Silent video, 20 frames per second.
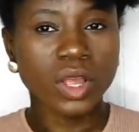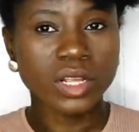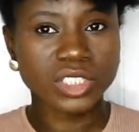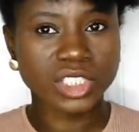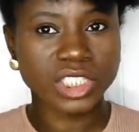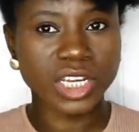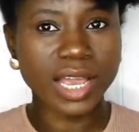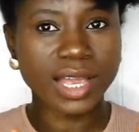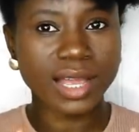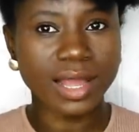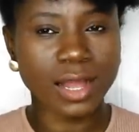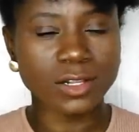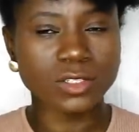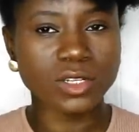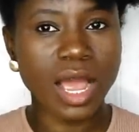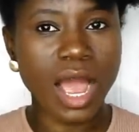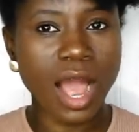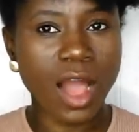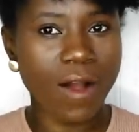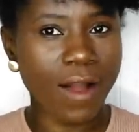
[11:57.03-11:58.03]
check out
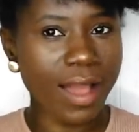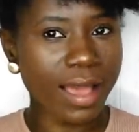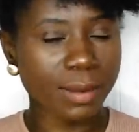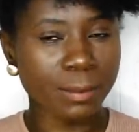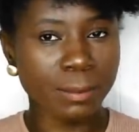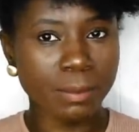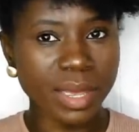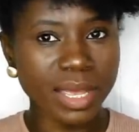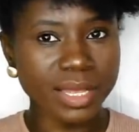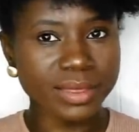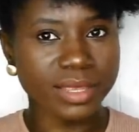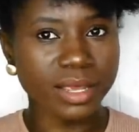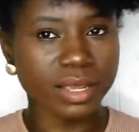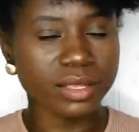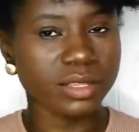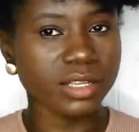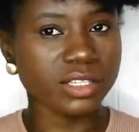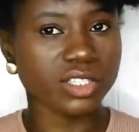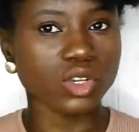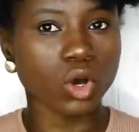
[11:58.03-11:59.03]
how I made
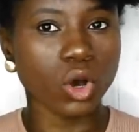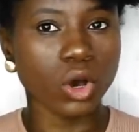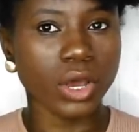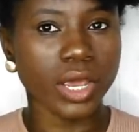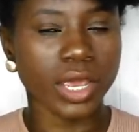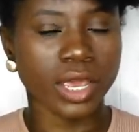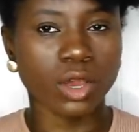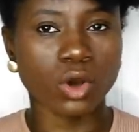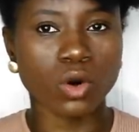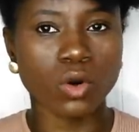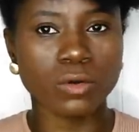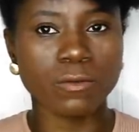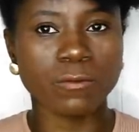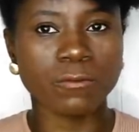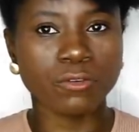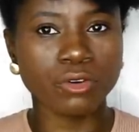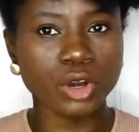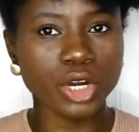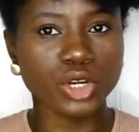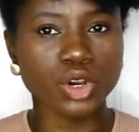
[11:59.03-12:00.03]
this oil on
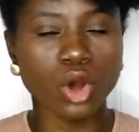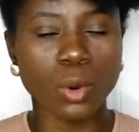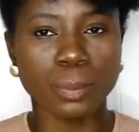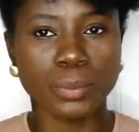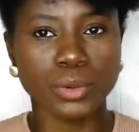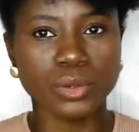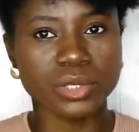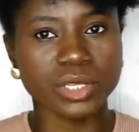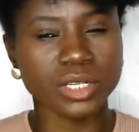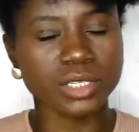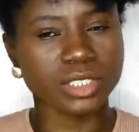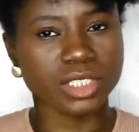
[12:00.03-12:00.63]
Freedom Beauty